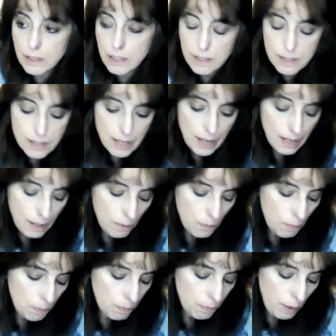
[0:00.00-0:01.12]
They say,
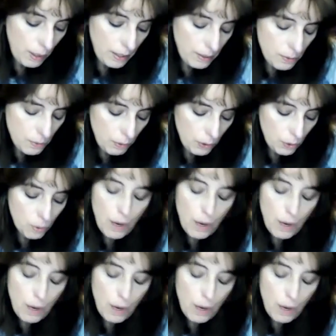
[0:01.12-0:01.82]
right, with